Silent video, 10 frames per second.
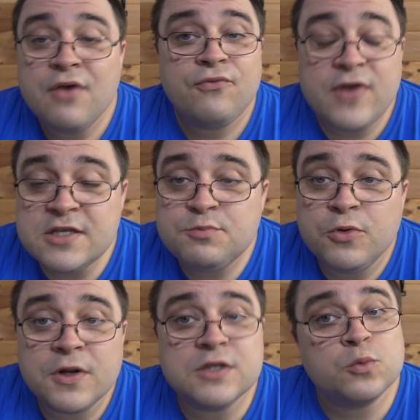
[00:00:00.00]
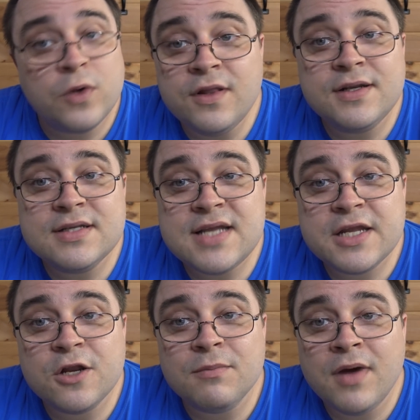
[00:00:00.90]
Facebook is willing to
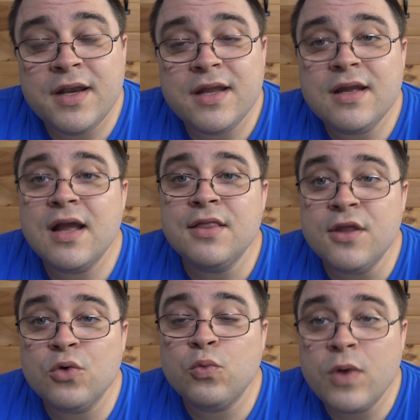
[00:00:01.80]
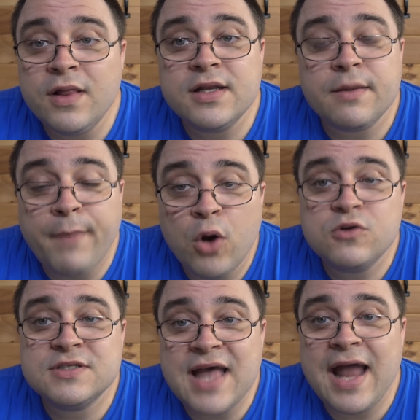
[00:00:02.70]
take your money and they're willing to
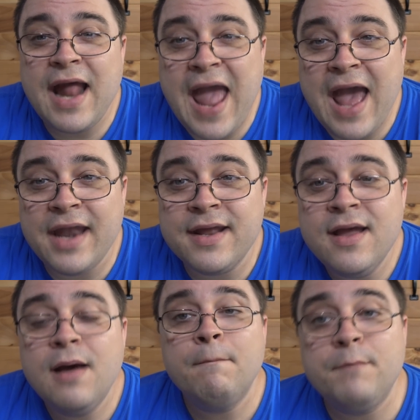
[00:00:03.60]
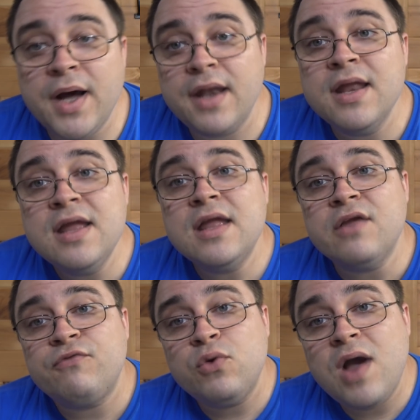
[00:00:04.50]
post that ad. But
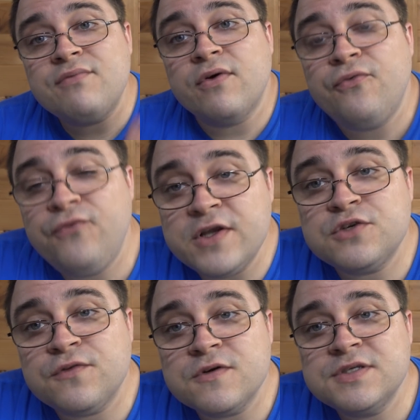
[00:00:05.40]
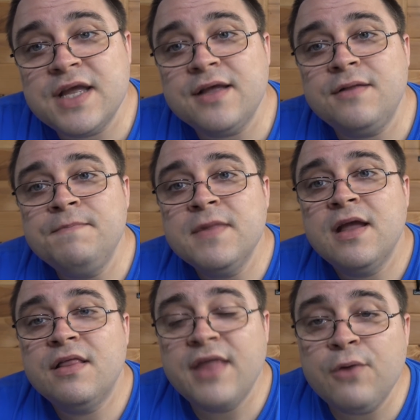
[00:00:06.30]
if you have a fish for sale,
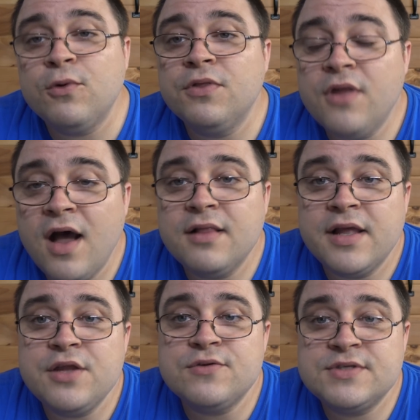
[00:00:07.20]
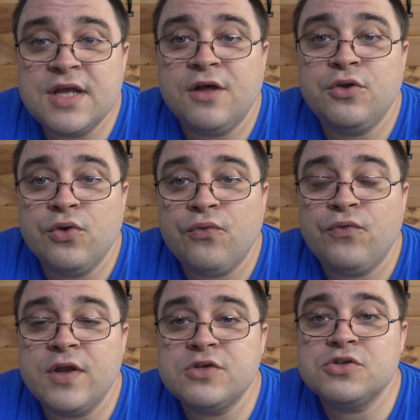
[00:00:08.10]
they will not let you sell your
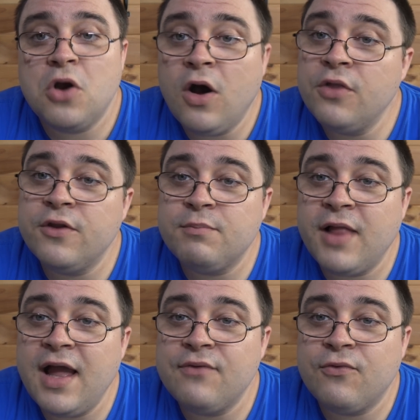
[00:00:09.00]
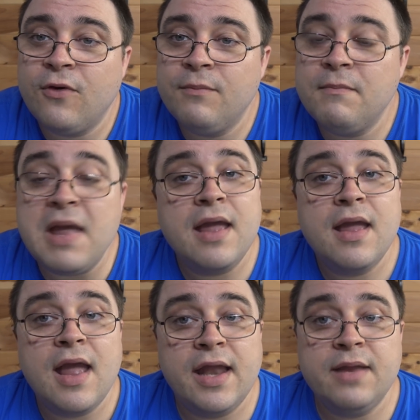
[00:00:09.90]
fish on their platform
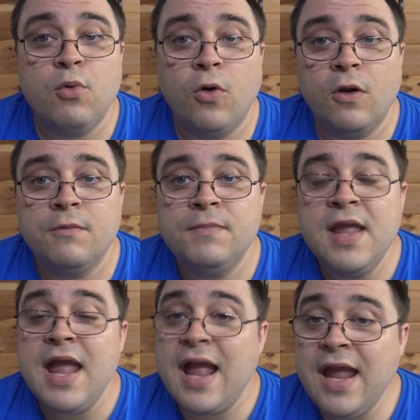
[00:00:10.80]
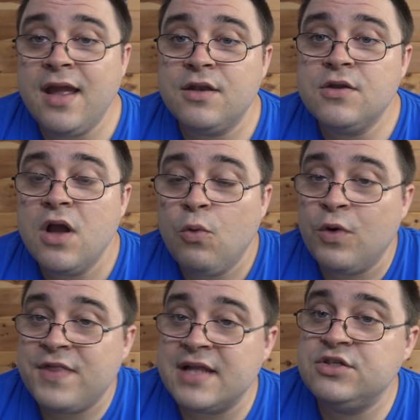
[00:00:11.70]
anymore. And
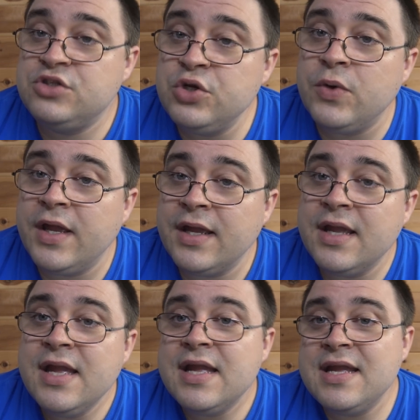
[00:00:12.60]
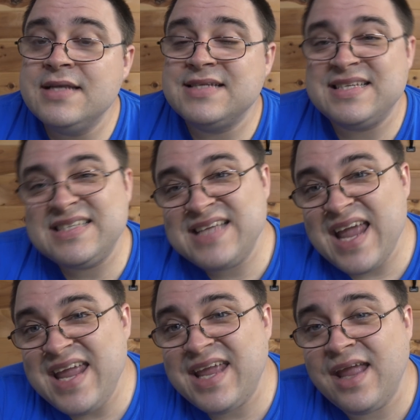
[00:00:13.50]
what that's doing is it's
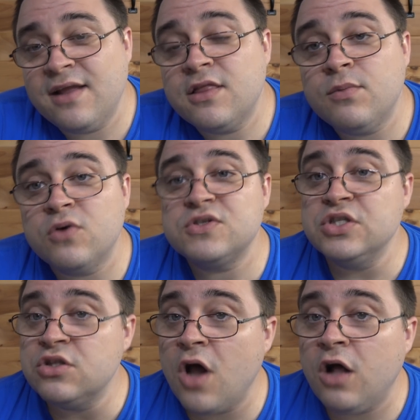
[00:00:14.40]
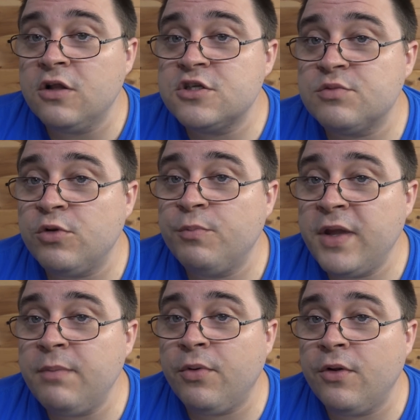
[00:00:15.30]
taking the most knowledgeable
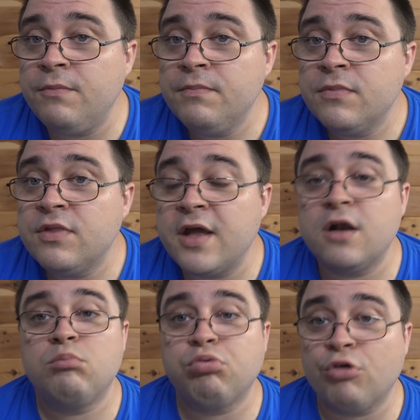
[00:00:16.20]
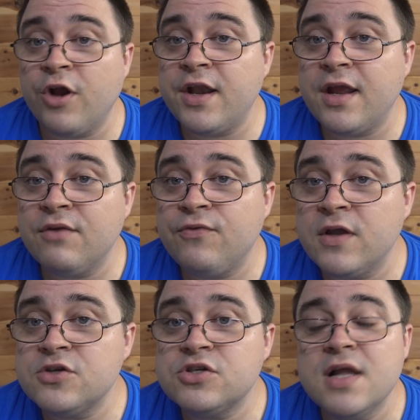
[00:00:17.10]
people that are breeding
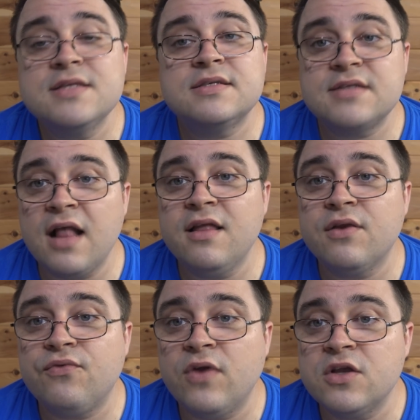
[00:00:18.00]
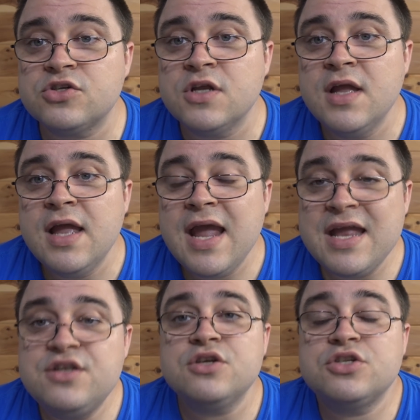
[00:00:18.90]
fish and selling fish
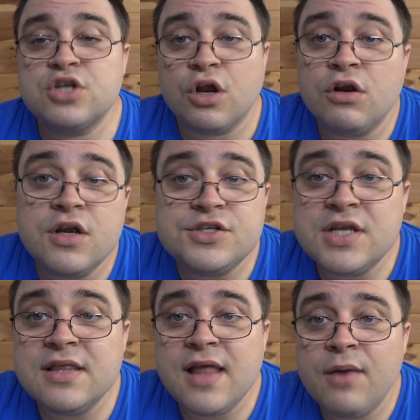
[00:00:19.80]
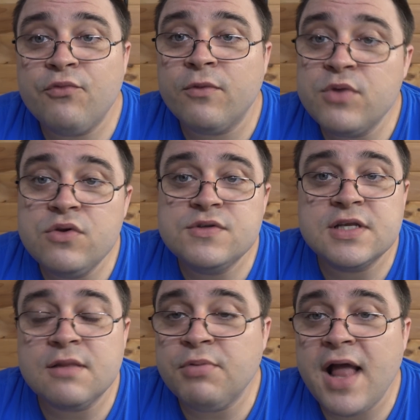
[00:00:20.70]
and discouraging them from
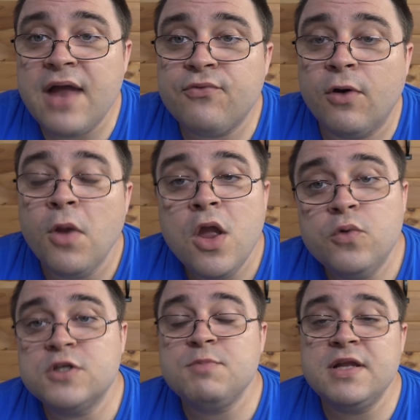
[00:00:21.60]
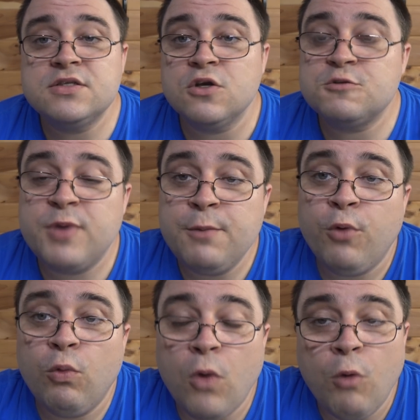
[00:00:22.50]
using the platform, which means those
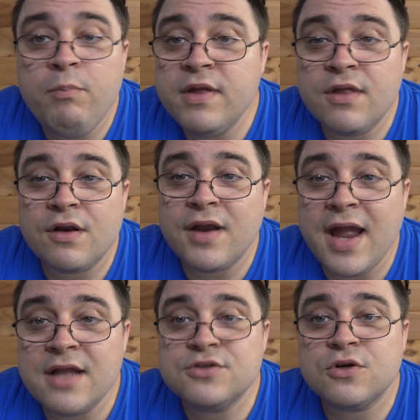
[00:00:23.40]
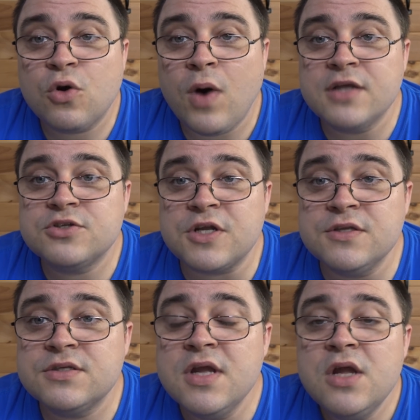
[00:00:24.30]
people won't be there to answer
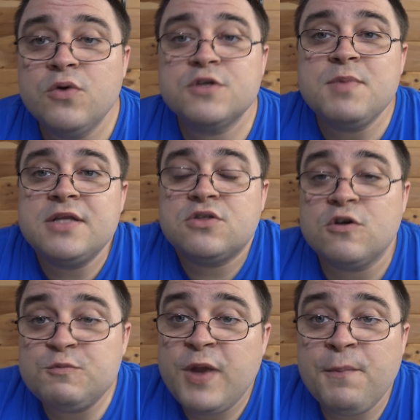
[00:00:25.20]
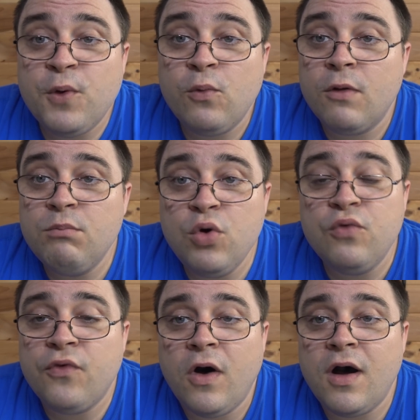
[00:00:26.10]
questions, which means those people will
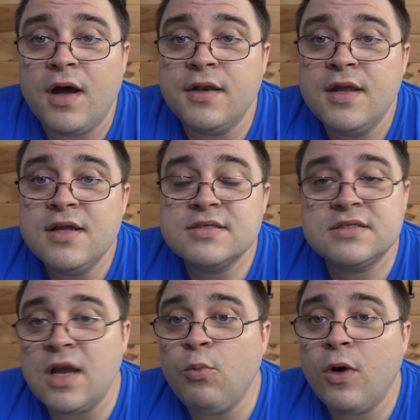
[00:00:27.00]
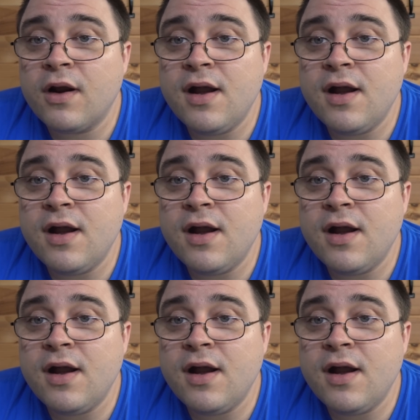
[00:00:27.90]
move on somewhere